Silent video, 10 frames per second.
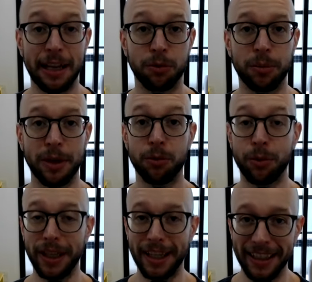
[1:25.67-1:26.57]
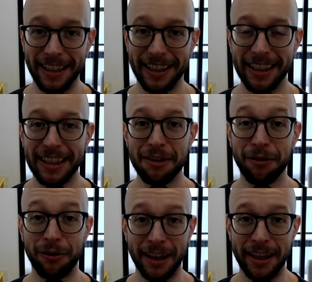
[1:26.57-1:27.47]
That would be really
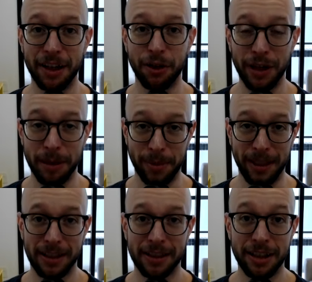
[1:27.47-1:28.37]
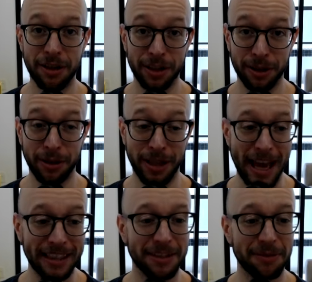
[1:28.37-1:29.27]
fucking creepy. Don't do
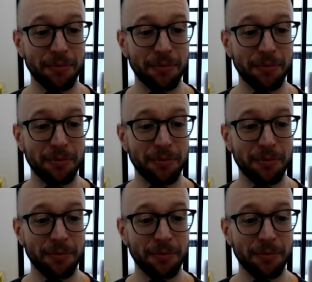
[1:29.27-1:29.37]
that.